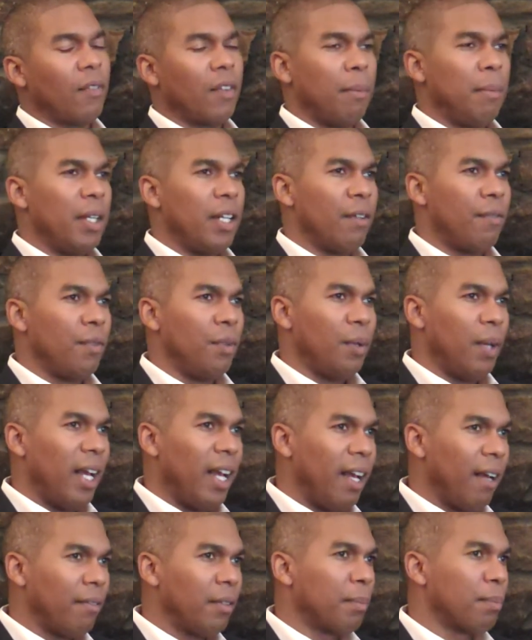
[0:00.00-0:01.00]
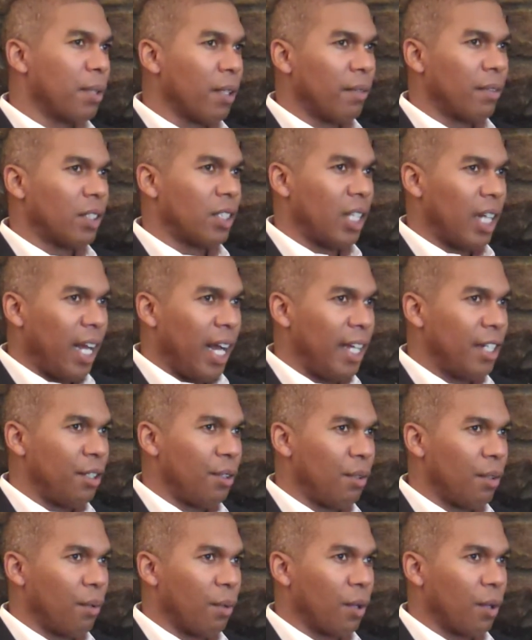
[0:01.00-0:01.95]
I mean, if you have the privilege that I do to